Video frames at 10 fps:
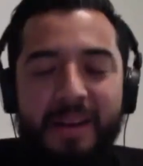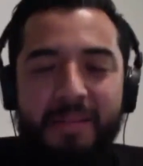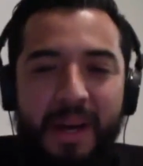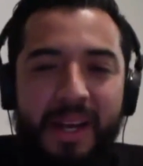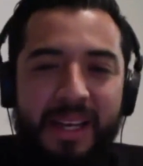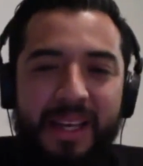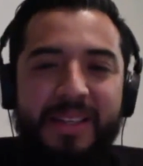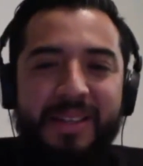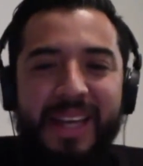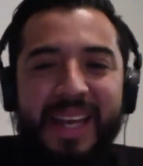money
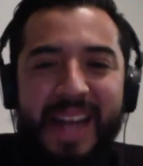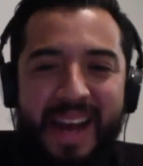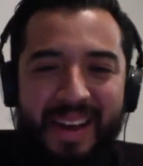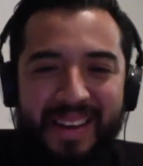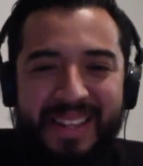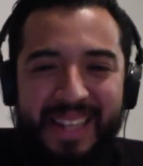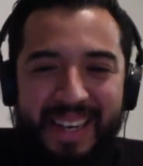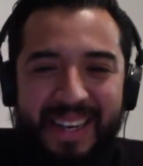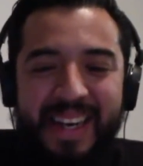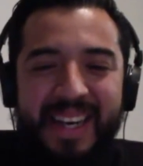to get out
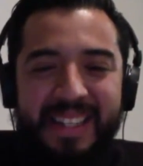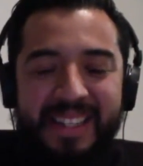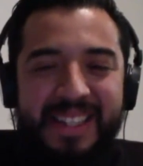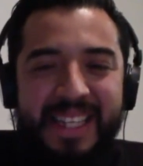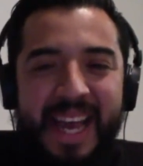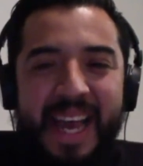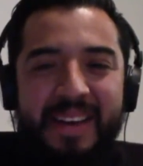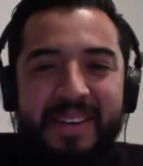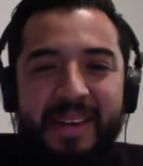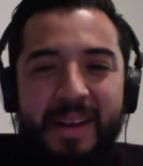there to
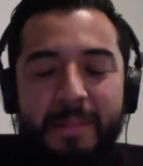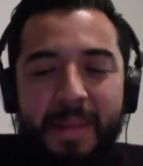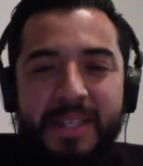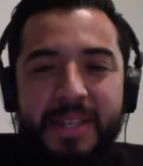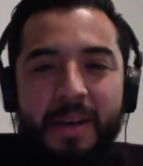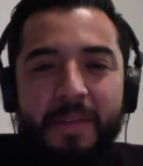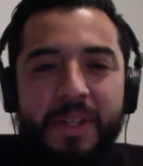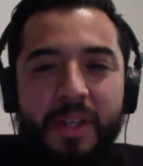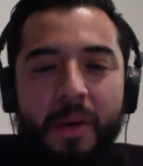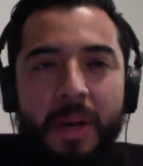Seattle myself.
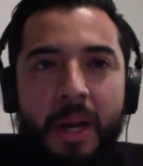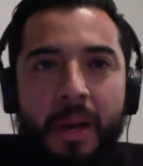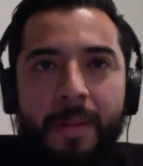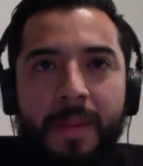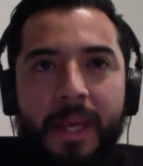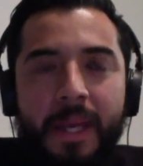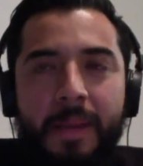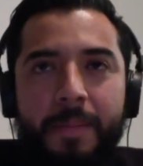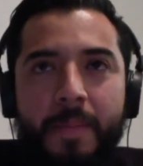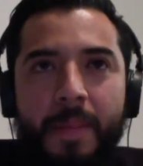So
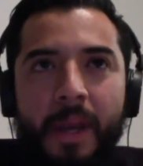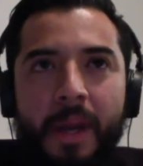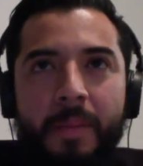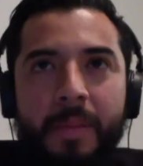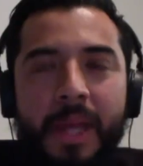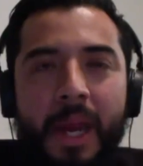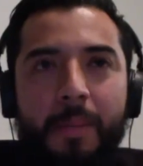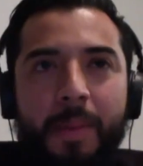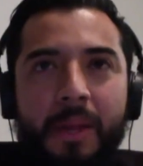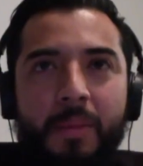the
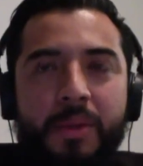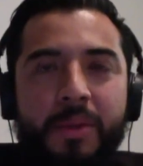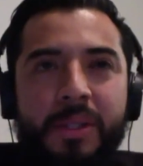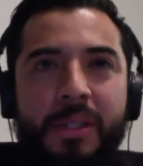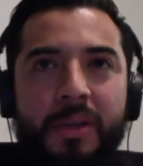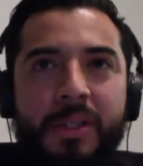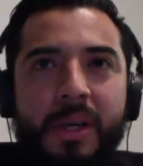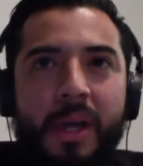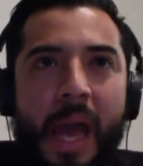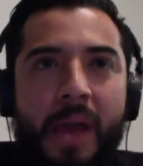airplane, which was
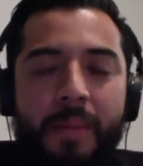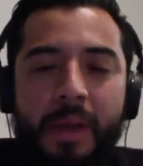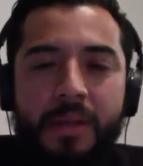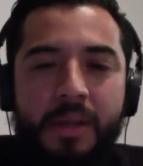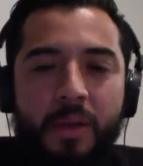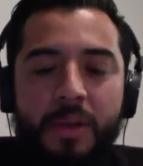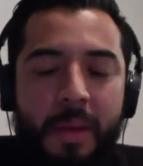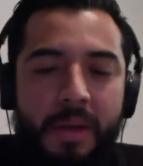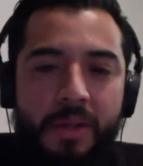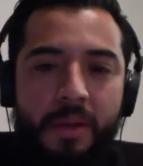Delta Aeromexico
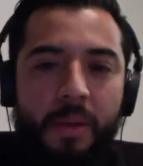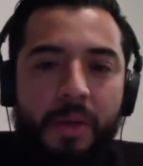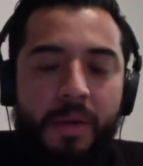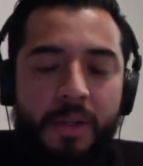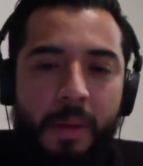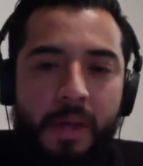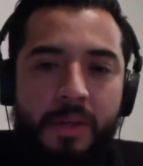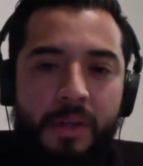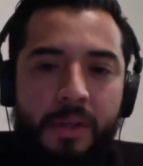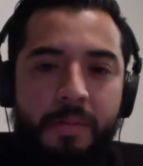sponsored, one of our
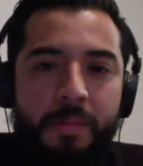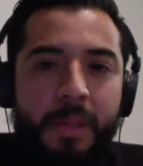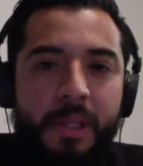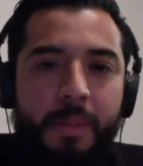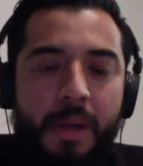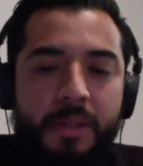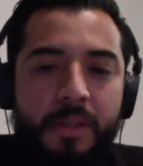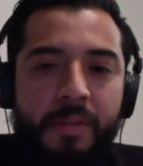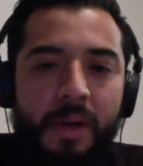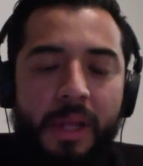sponsors, big sponsors
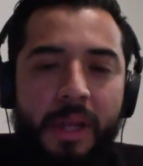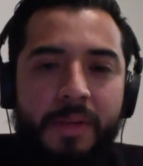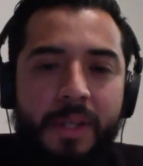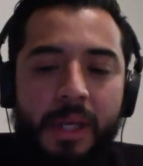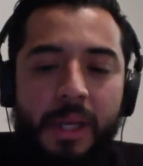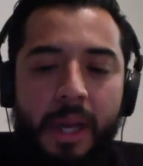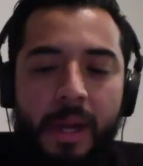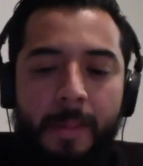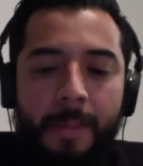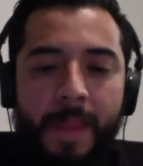for LAFC,
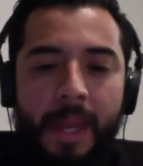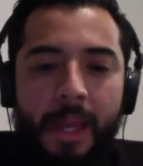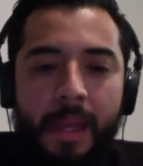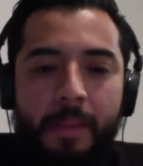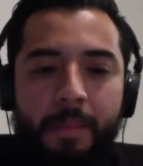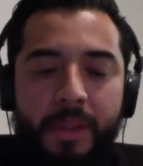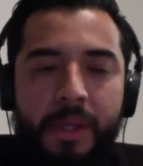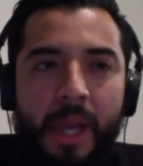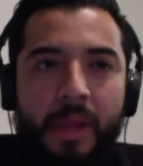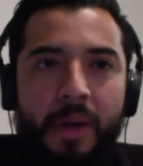they put
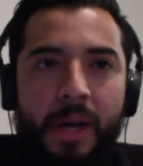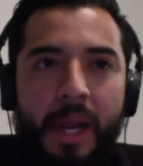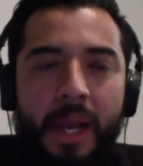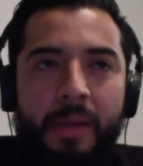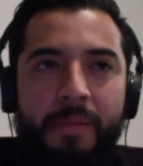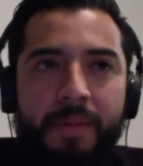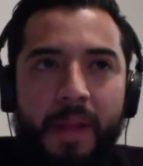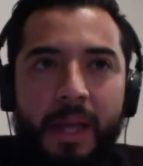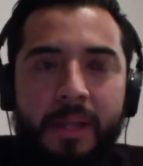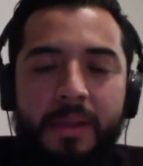together a
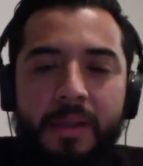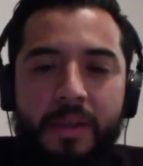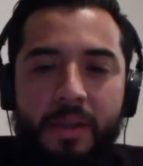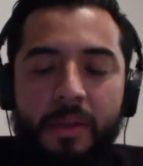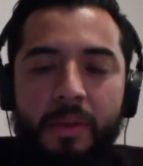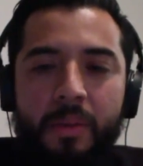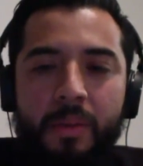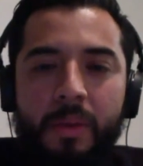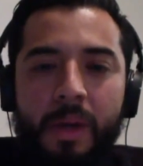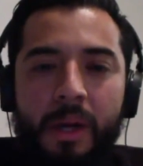flight to